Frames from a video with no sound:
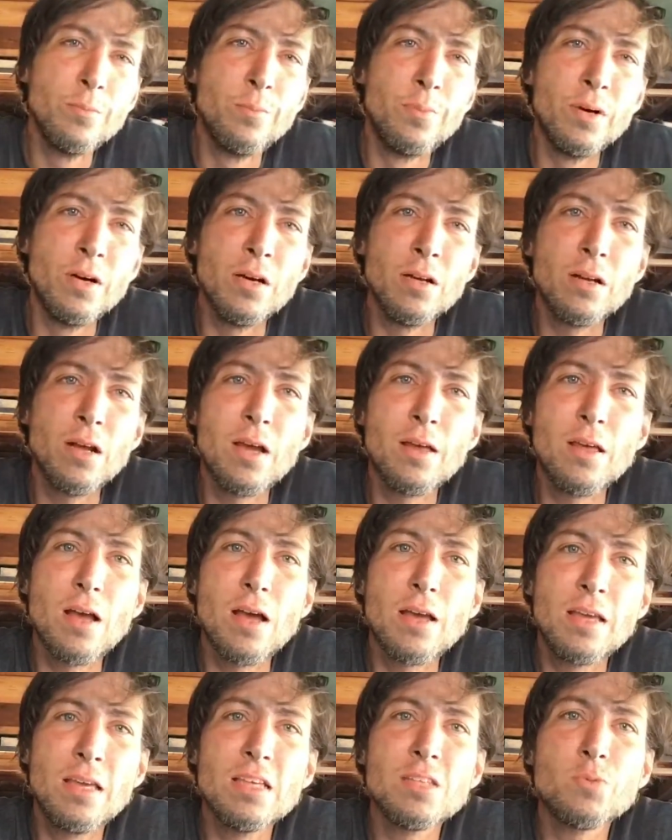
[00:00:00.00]
But
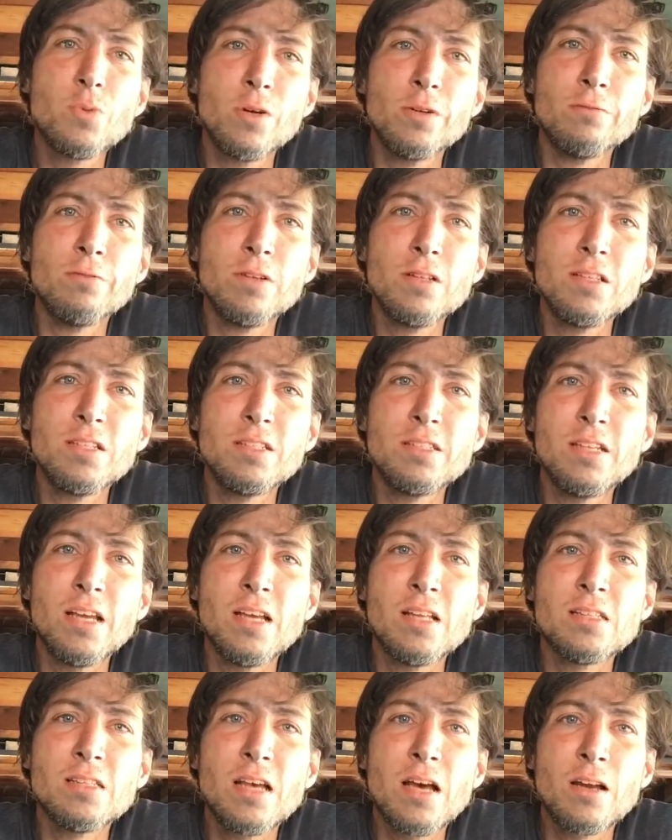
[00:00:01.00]
I guess what really
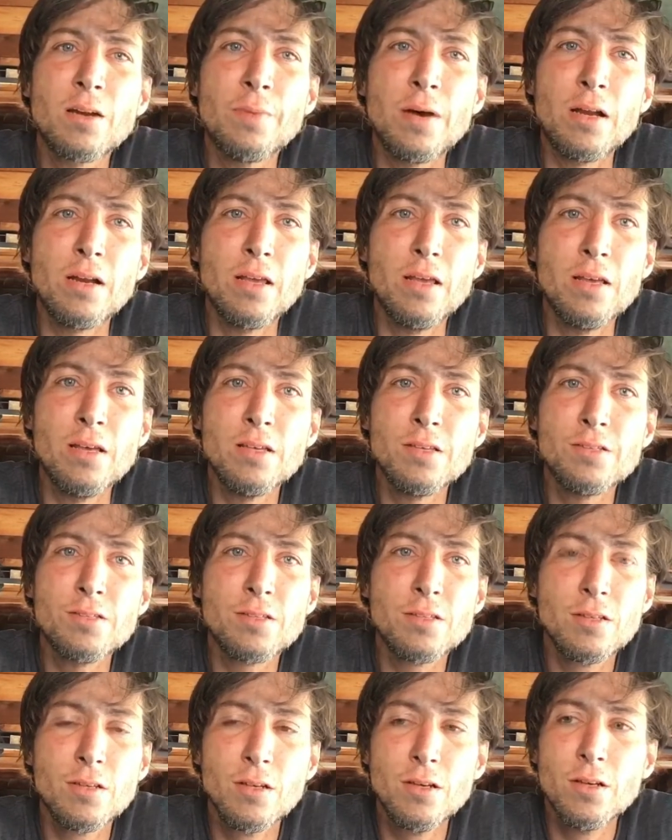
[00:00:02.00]
stands out about
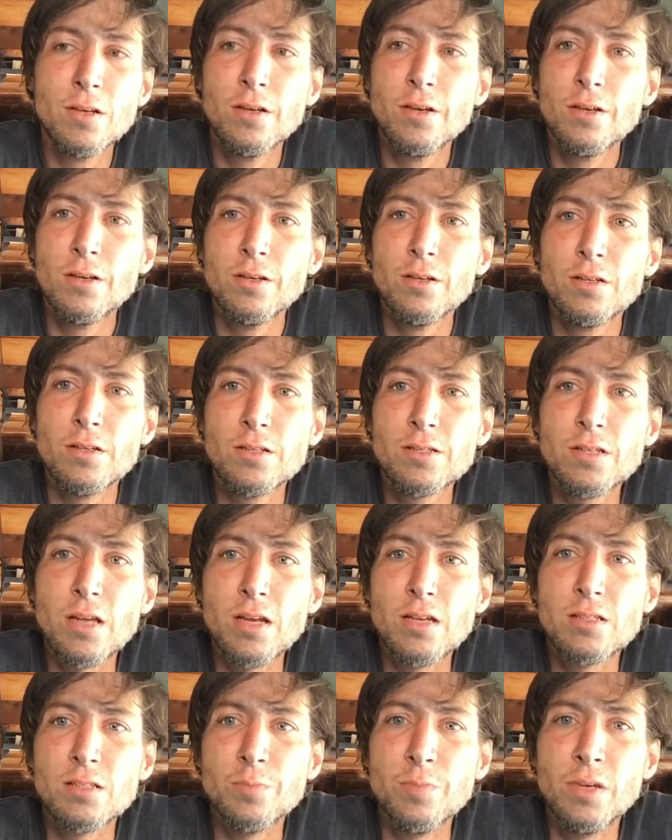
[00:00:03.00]
his
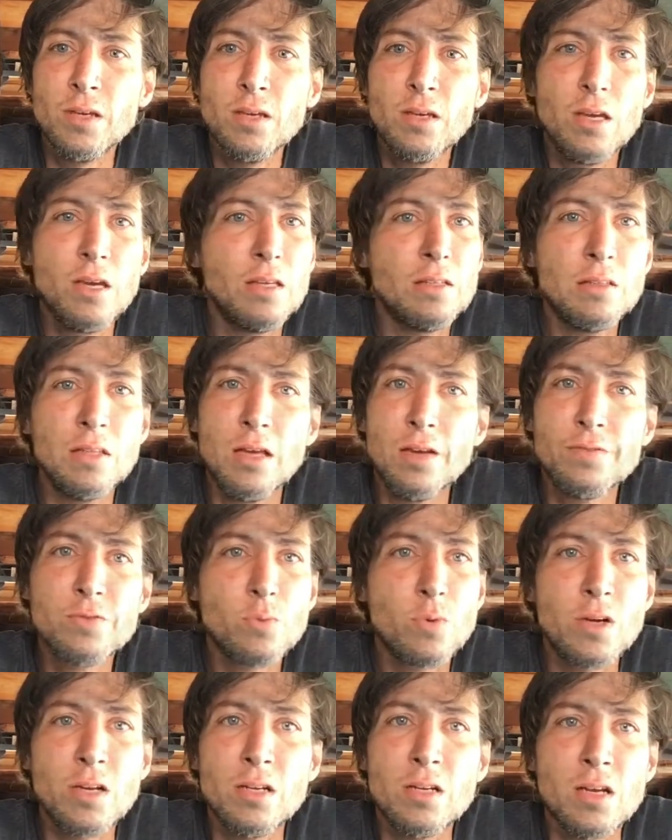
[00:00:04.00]
site to me, he loves
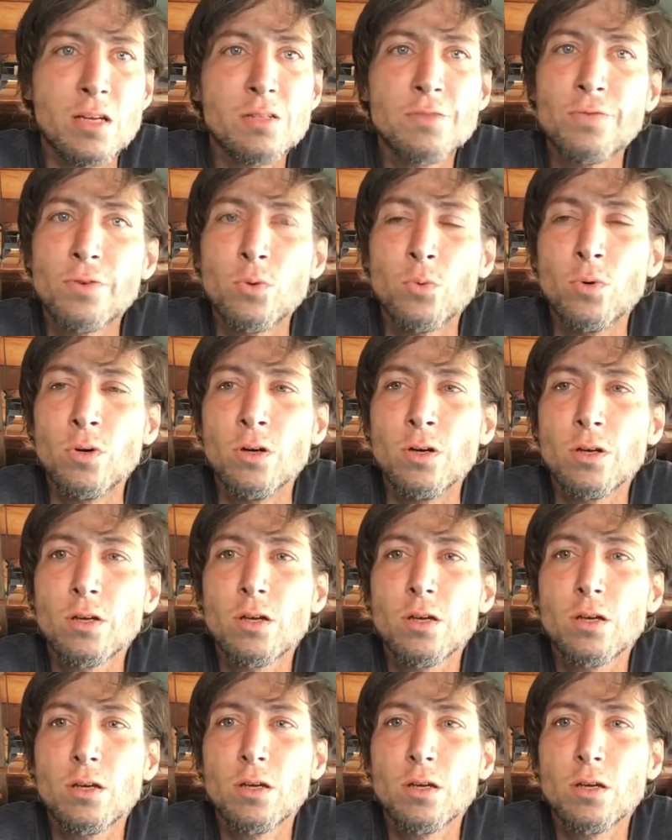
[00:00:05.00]
what he does for work.